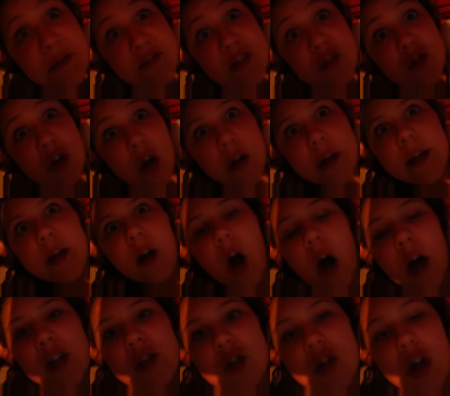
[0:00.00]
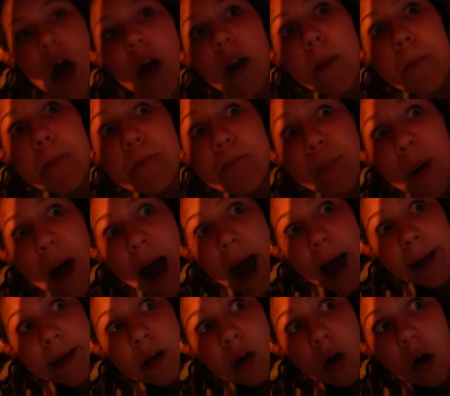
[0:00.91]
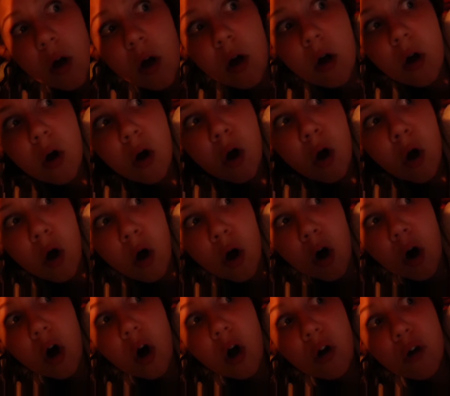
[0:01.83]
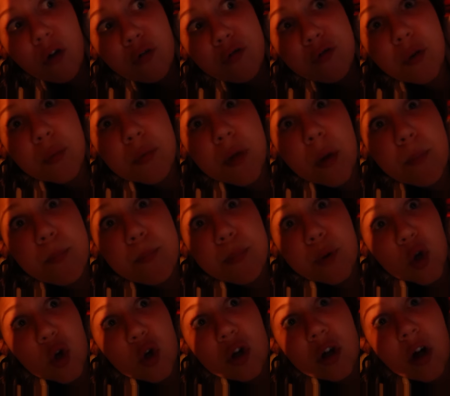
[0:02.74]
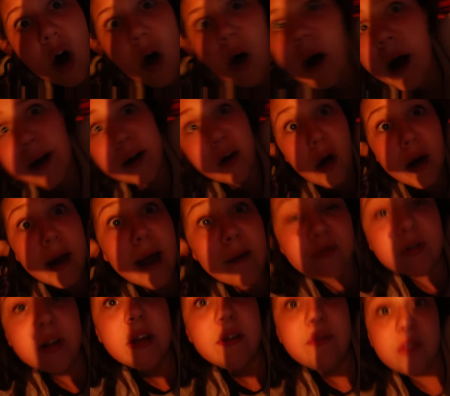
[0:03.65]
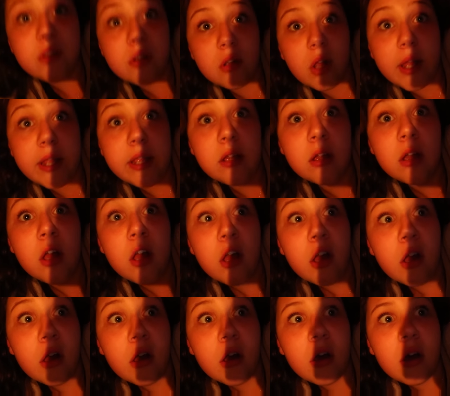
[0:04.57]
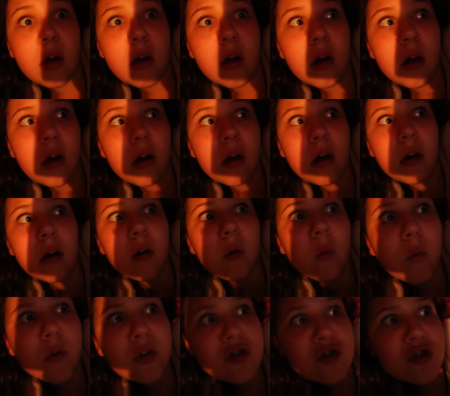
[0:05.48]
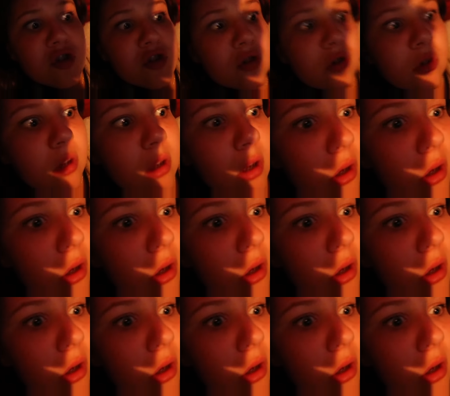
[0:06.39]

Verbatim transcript: even joking. I just heard a bang from the boot car, and I haven't even like, shh,